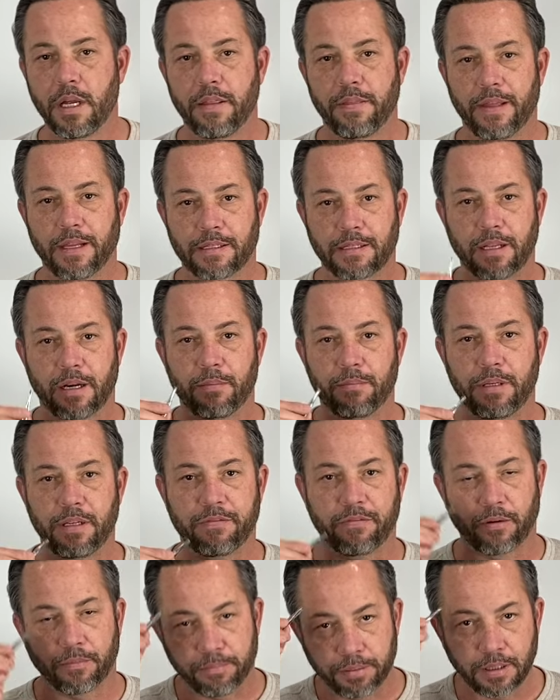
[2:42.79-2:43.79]
That's gonna be
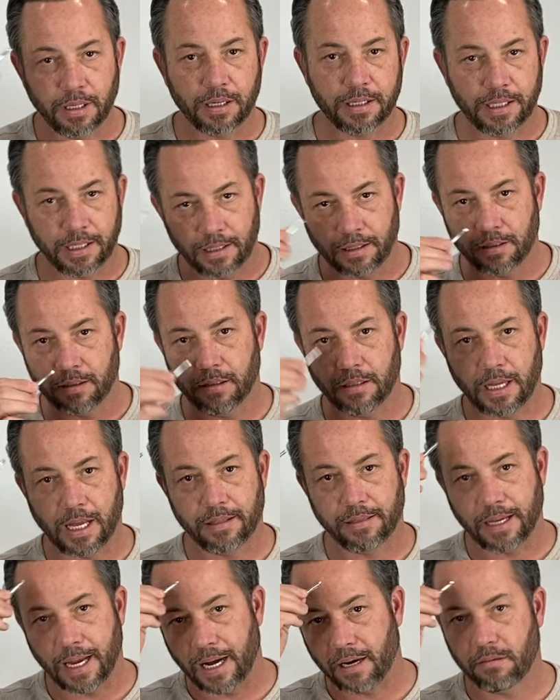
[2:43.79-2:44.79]
for plucking at
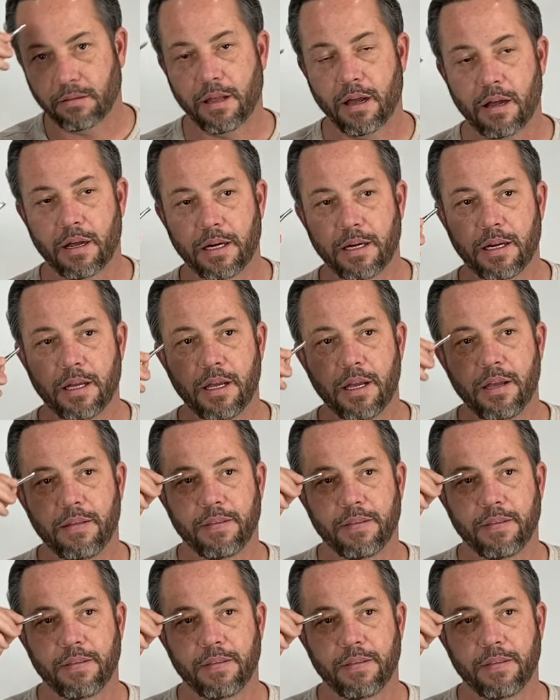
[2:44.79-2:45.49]
the hairline.